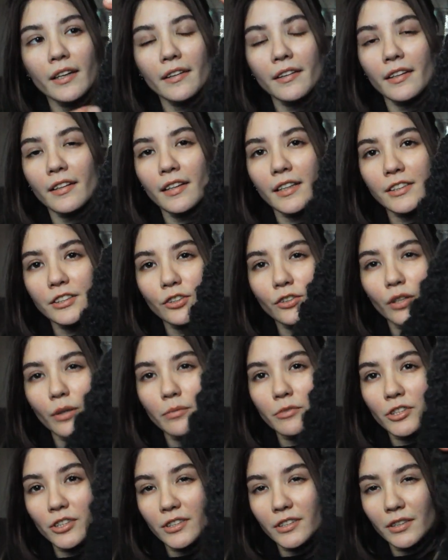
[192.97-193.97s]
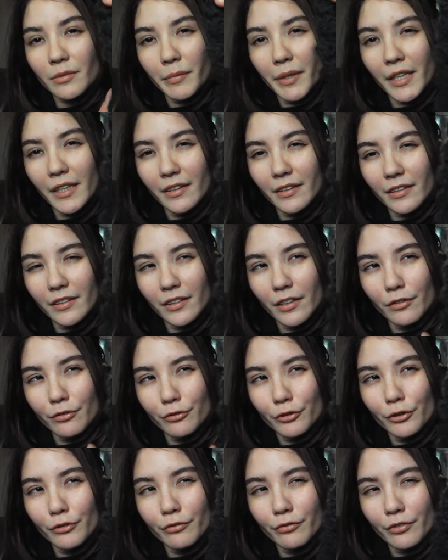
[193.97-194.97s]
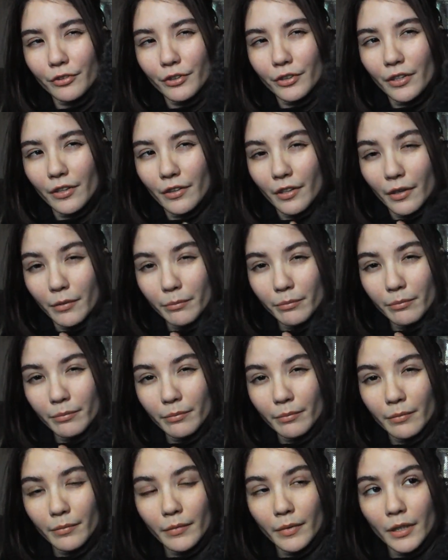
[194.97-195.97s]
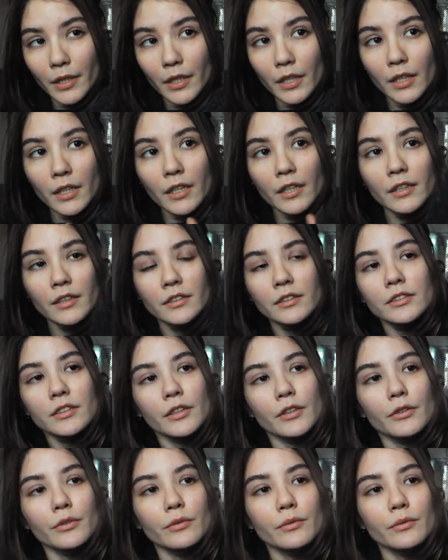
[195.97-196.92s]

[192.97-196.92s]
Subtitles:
and then I sewed up just to make enough room for the thumb. So